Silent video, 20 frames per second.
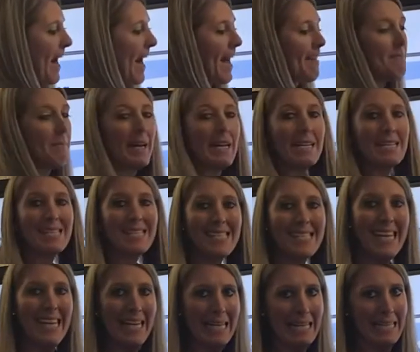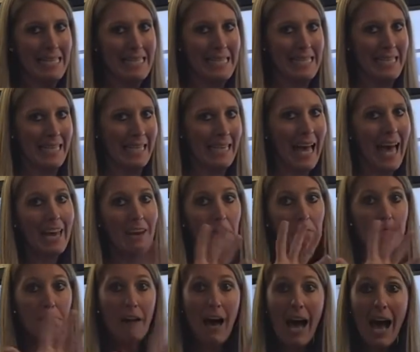5 minus 6. I
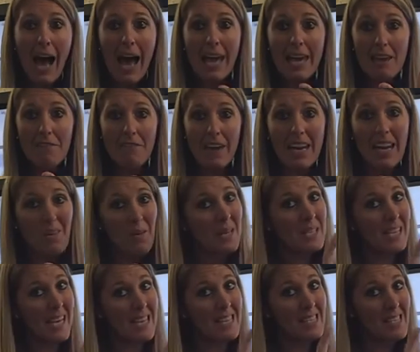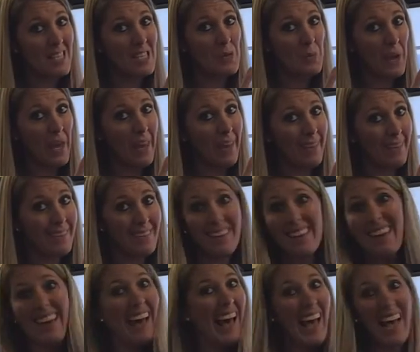have 5 and I want to take 6 away.
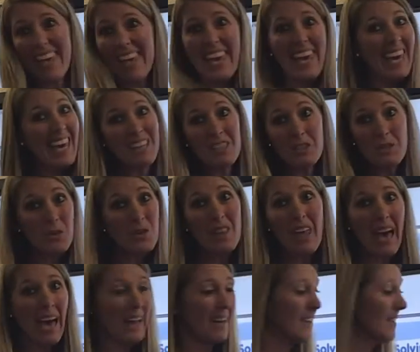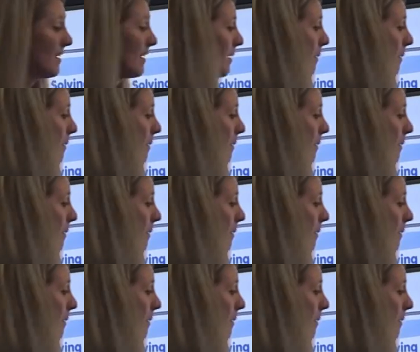I can't do that.